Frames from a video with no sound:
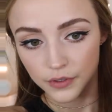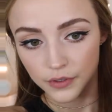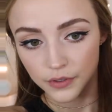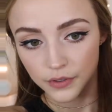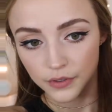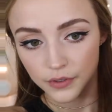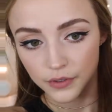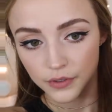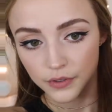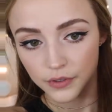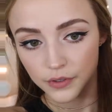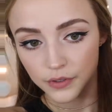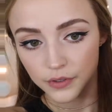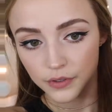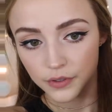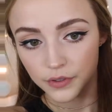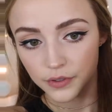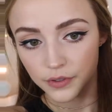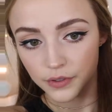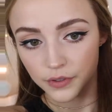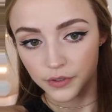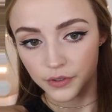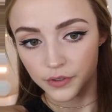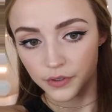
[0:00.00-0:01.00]

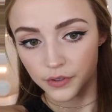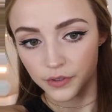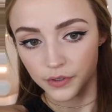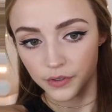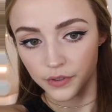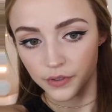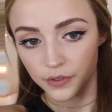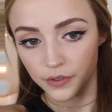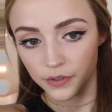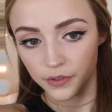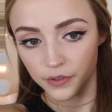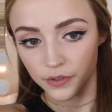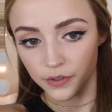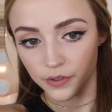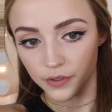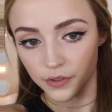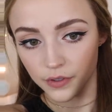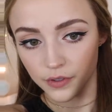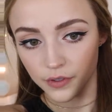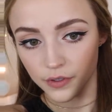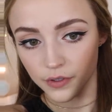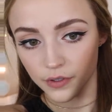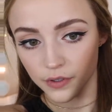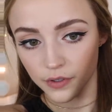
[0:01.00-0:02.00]

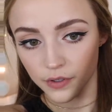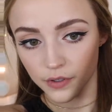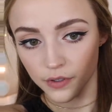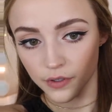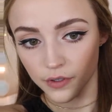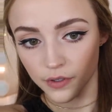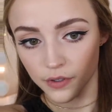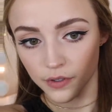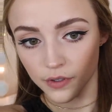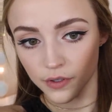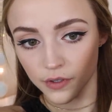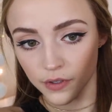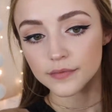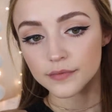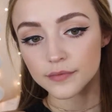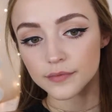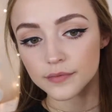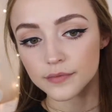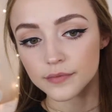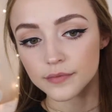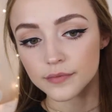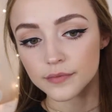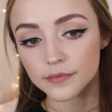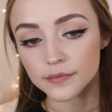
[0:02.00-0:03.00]

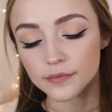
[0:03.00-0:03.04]
[no speech]